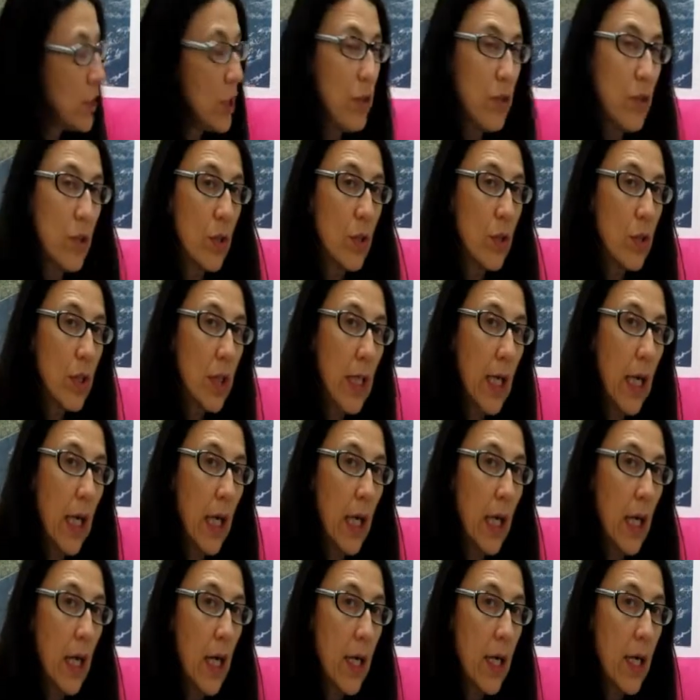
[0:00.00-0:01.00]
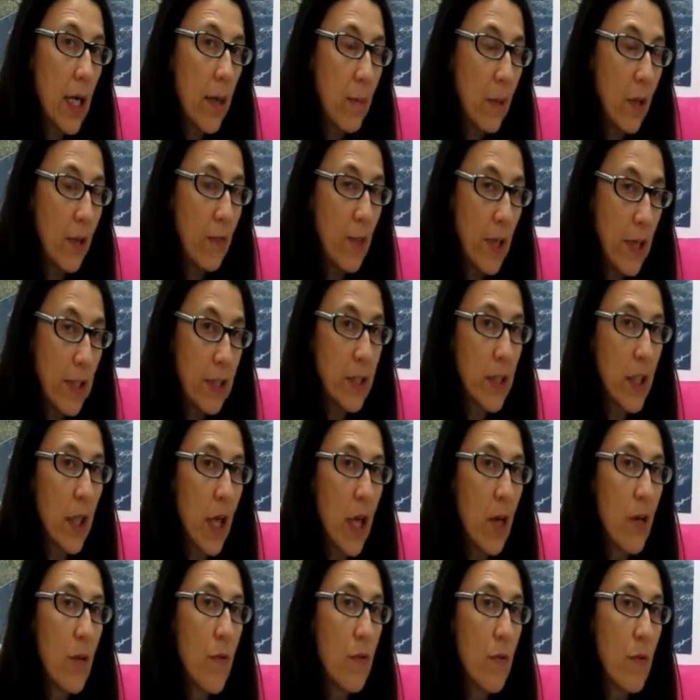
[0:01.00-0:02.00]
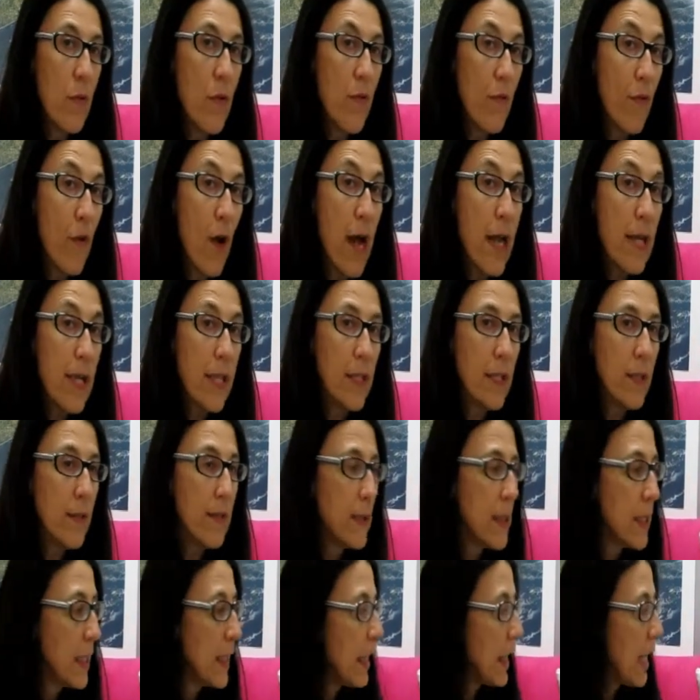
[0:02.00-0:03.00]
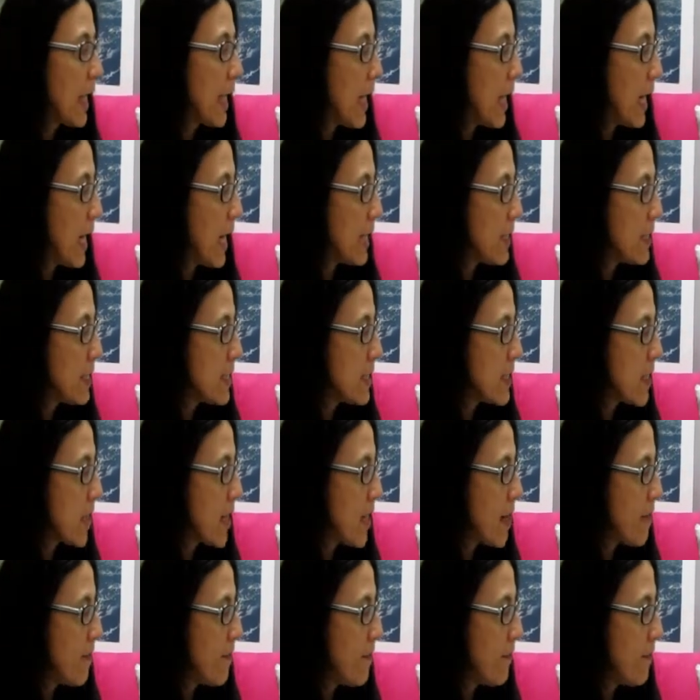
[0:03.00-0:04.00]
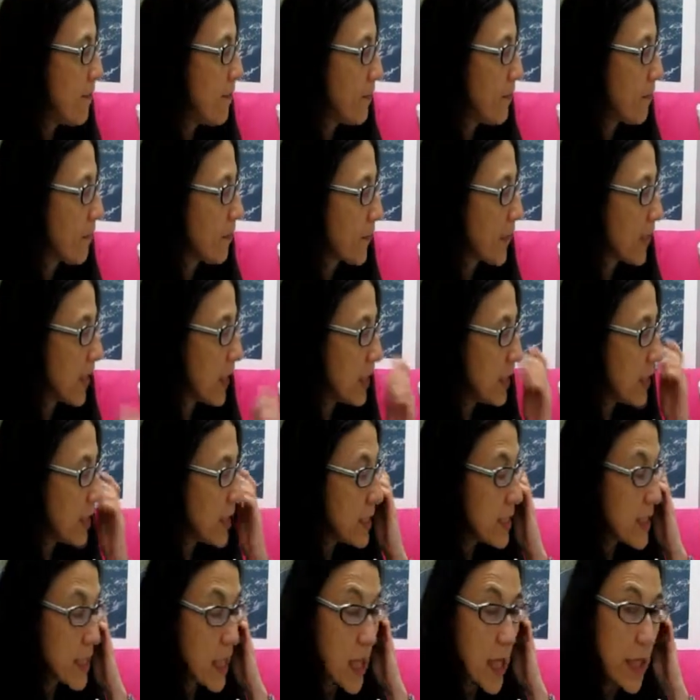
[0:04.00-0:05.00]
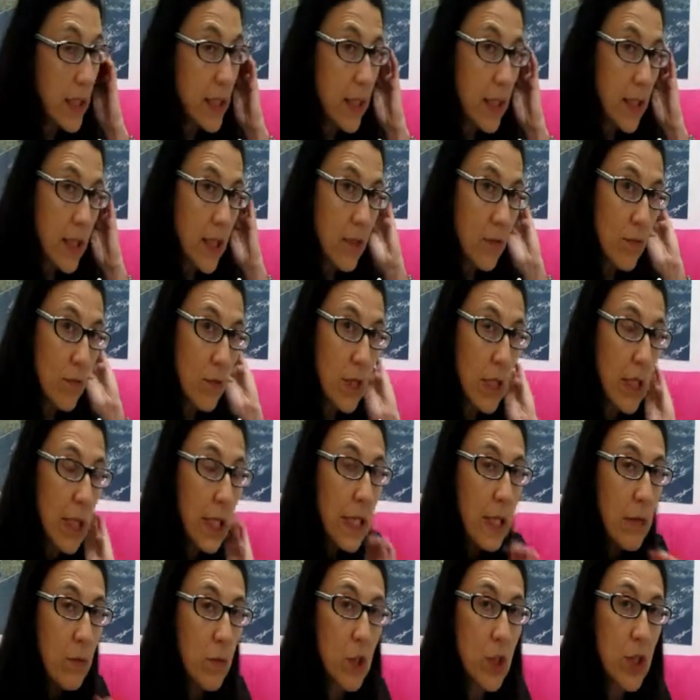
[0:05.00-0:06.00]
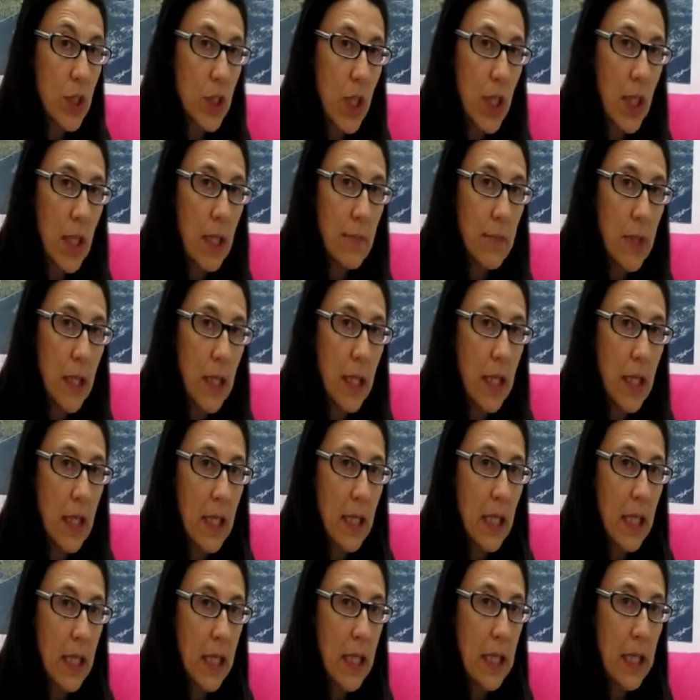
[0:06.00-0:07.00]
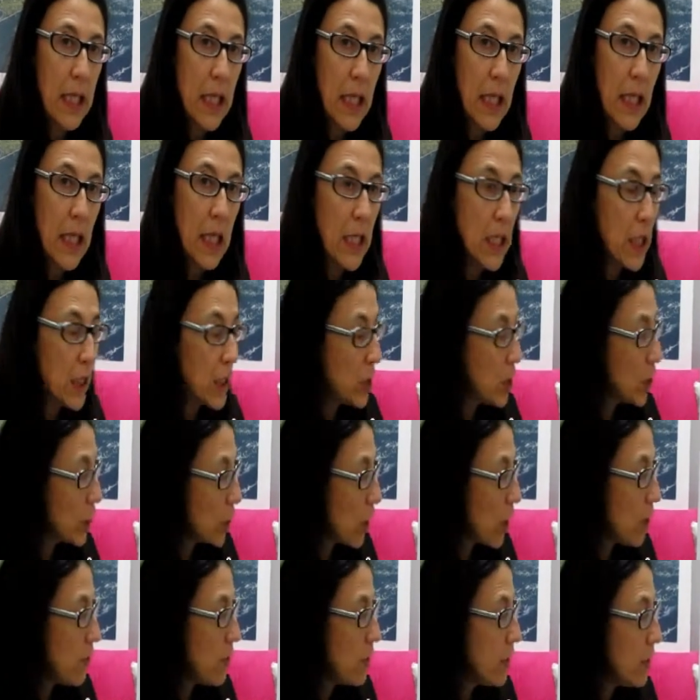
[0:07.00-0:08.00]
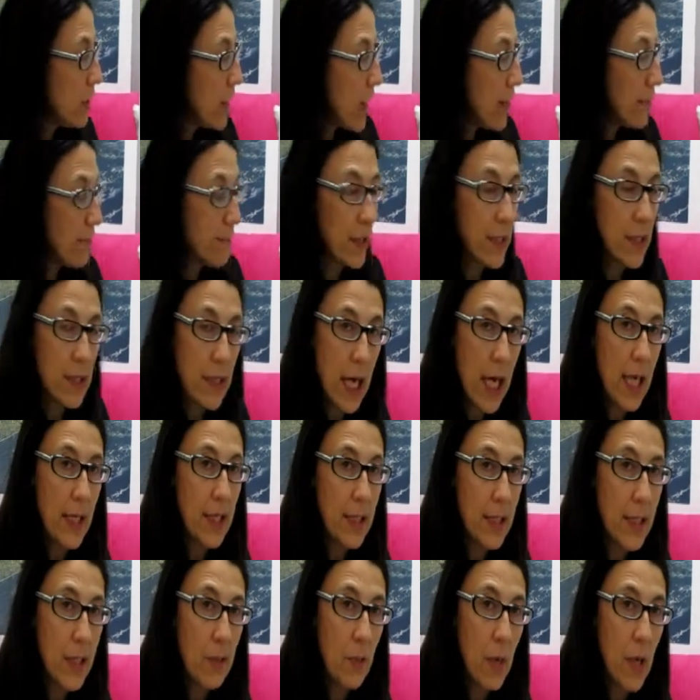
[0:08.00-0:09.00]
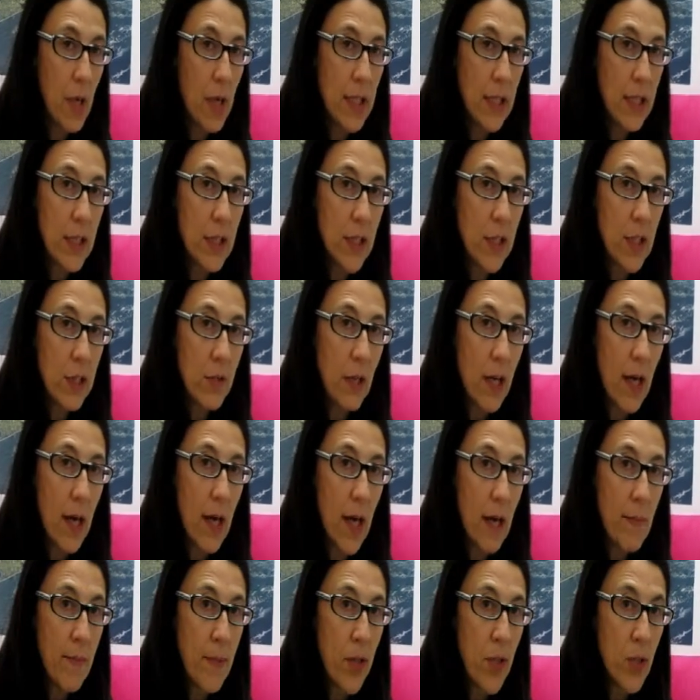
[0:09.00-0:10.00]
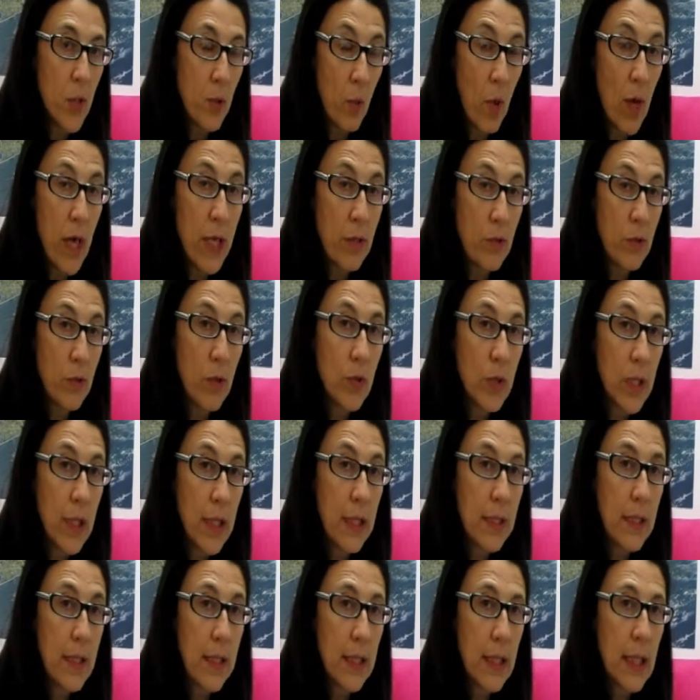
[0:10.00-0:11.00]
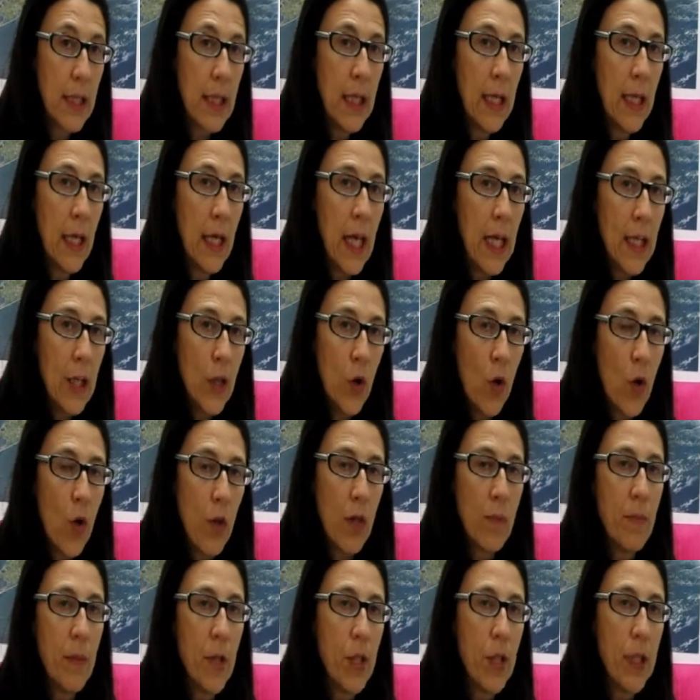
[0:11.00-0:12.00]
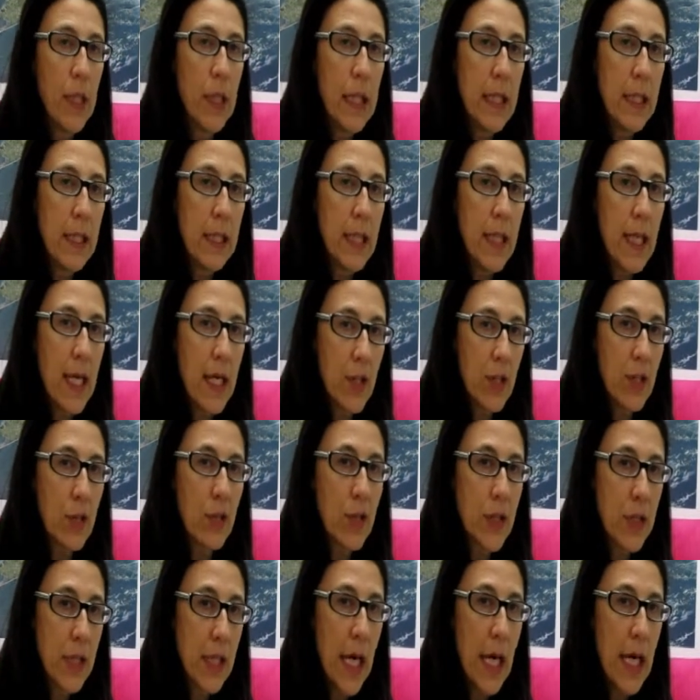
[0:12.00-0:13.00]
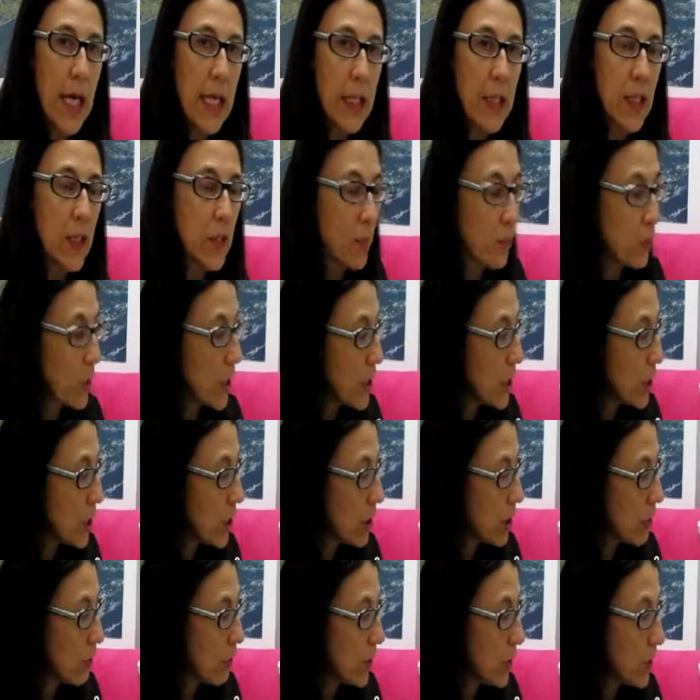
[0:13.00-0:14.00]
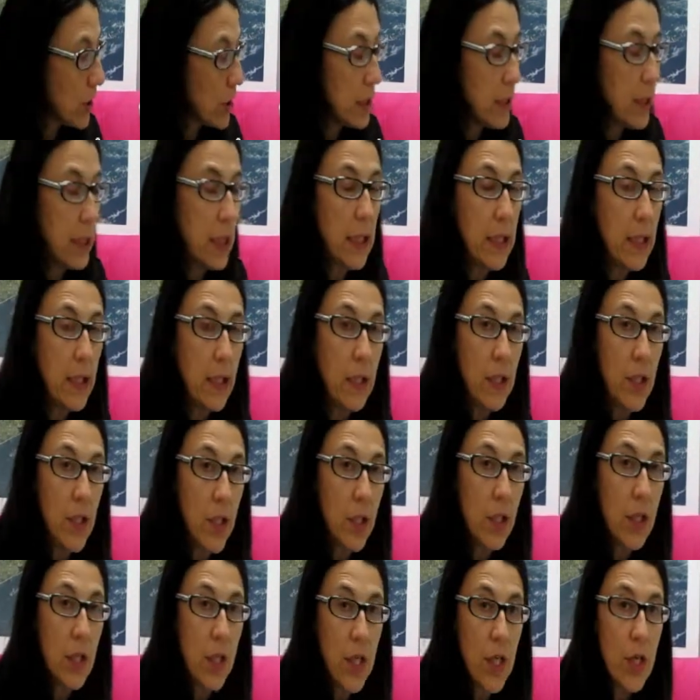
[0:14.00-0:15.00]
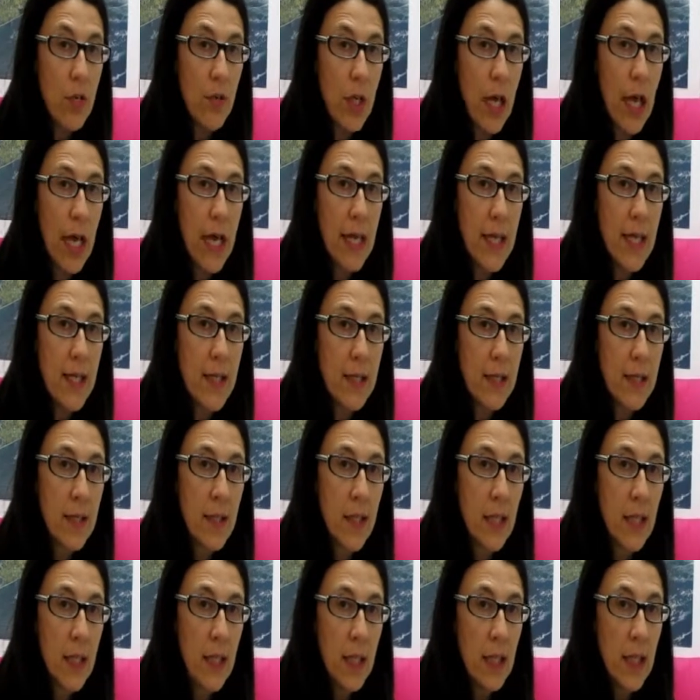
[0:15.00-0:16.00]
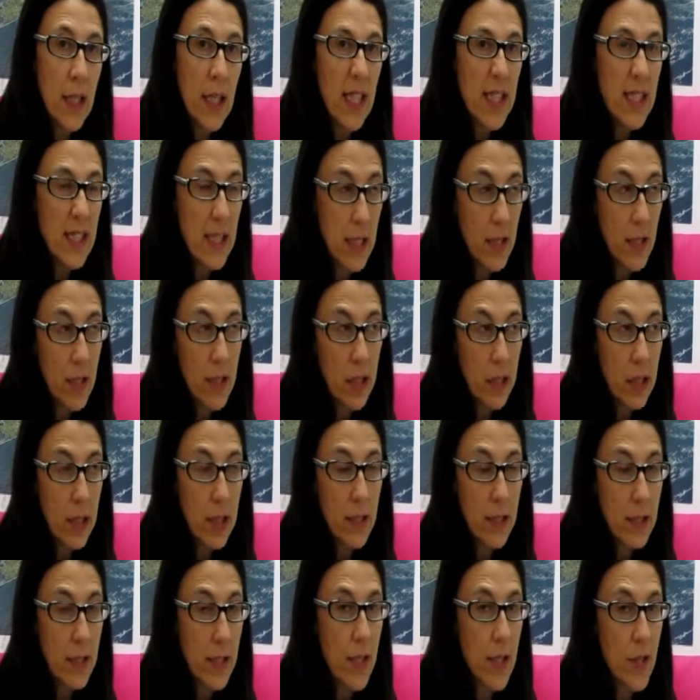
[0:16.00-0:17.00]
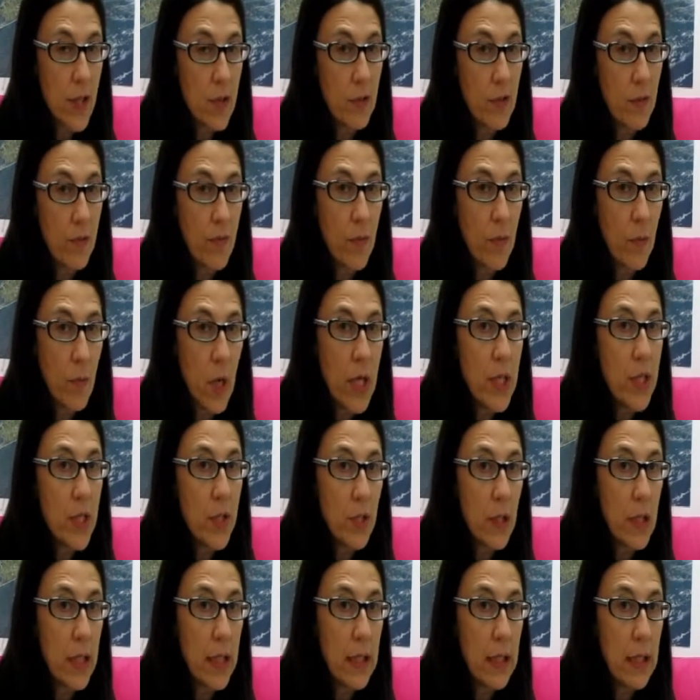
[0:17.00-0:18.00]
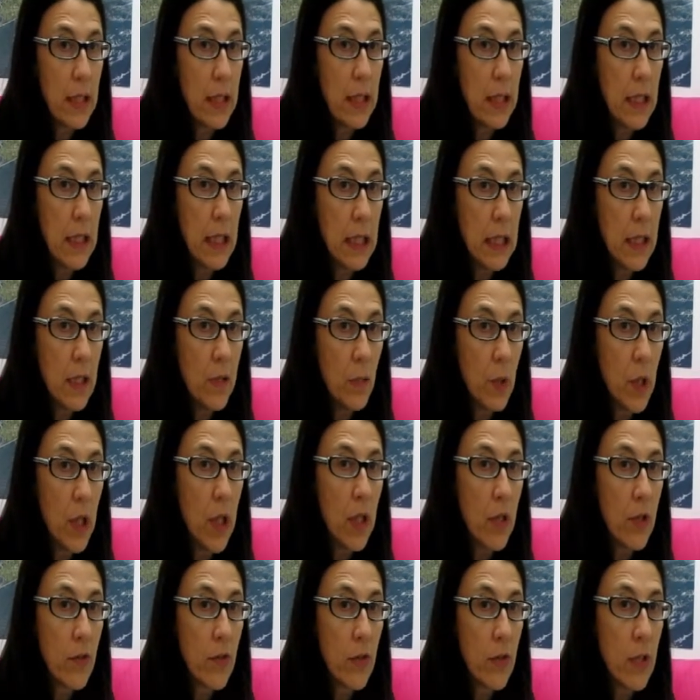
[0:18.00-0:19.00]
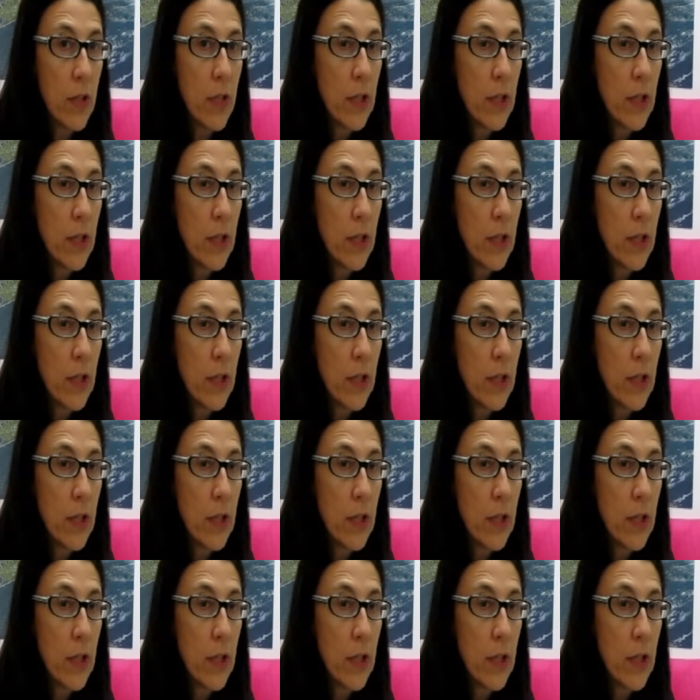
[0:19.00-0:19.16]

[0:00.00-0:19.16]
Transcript: New York a couple of years ago through a friend, and decided that really it was time that I showed their fantastic wines to a much wider audience and got them on the international stage, which indeed the UK is essentially the centre of the wine trade in the world.